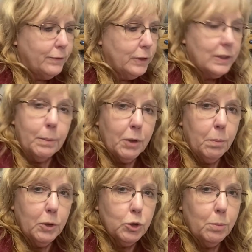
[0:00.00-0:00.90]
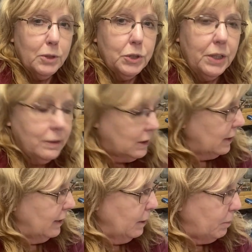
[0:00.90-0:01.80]
for some commercial machines.
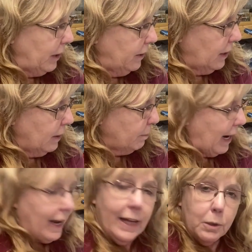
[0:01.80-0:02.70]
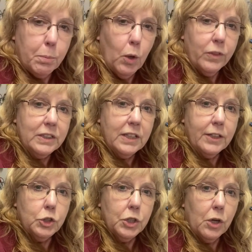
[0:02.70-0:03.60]
But I had to pull the
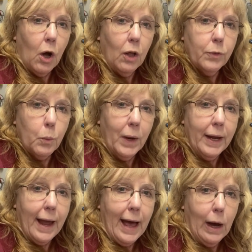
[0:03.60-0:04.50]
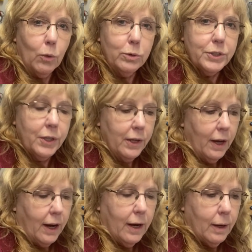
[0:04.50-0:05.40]
tension all the way out.
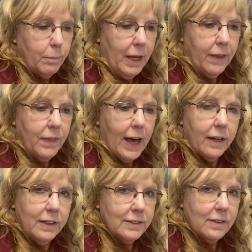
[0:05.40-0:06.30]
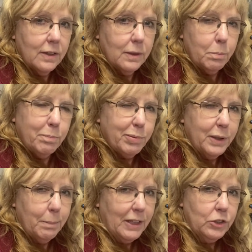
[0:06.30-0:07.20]
And that is the
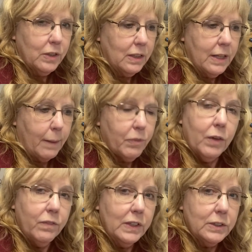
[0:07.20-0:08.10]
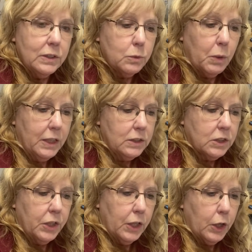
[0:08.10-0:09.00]
pretty much the depth of this is what
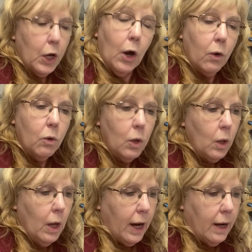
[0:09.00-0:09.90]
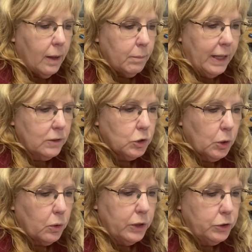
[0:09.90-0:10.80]
it's going to go. And
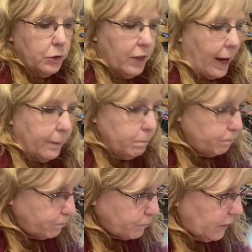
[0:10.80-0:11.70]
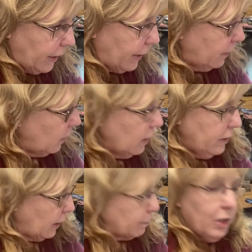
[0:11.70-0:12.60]
so I do that. Okay.
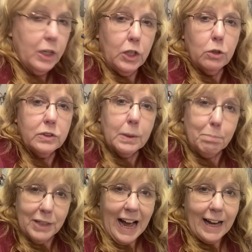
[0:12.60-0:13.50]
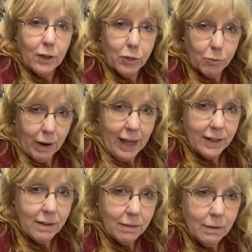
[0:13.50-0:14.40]
Now I'm going to use a black
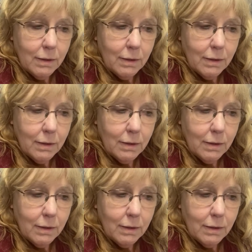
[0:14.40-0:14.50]
thread